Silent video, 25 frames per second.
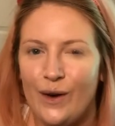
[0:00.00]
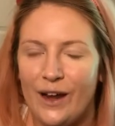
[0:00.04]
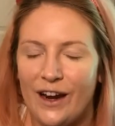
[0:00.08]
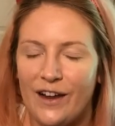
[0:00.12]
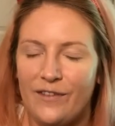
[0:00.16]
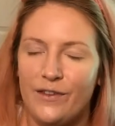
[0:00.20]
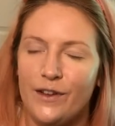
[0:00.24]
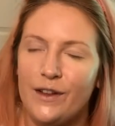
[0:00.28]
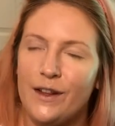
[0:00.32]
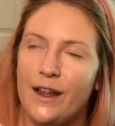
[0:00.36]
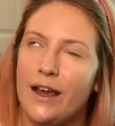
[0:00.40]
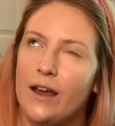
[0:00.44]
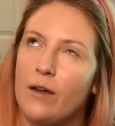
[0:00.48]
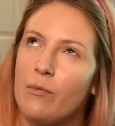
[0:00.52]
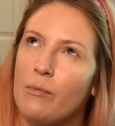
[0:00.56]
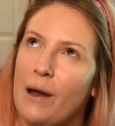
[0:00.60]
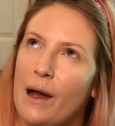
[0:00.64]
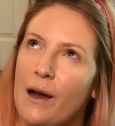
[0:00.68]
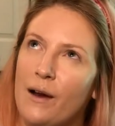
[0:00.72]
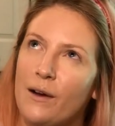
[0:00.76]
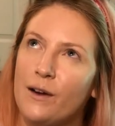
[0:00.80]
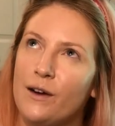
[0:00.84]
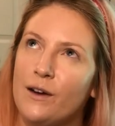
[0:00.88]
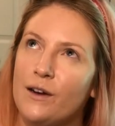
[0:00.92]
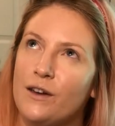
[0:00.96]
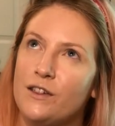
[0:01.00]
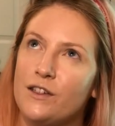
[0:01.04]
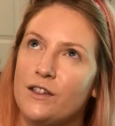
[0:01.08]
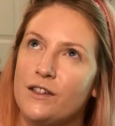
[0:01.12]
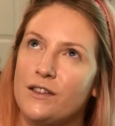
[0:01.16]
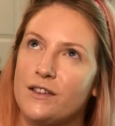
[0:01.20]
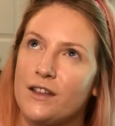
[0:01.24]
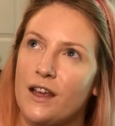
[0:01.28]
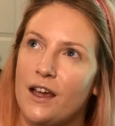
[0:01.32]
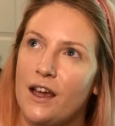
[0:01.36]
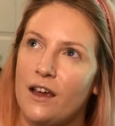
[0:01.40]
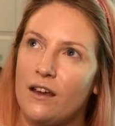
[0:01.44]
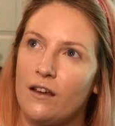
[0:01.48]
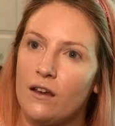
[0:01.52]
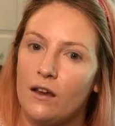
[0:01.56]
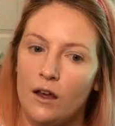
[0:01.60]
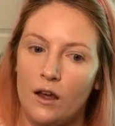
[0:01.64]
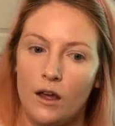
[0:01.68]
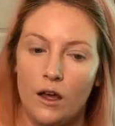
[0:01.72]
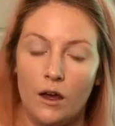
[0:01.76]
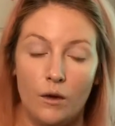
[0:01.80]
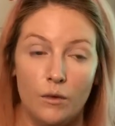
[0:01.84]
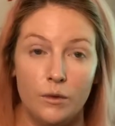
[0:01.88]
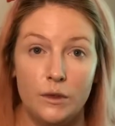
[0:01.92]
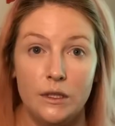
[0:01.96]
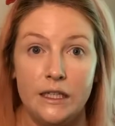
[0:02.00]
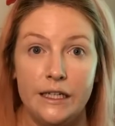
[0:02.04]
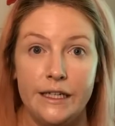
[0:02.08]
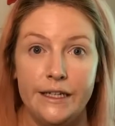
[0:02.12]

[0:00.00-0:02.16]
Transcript: And I feel like powder just like, well,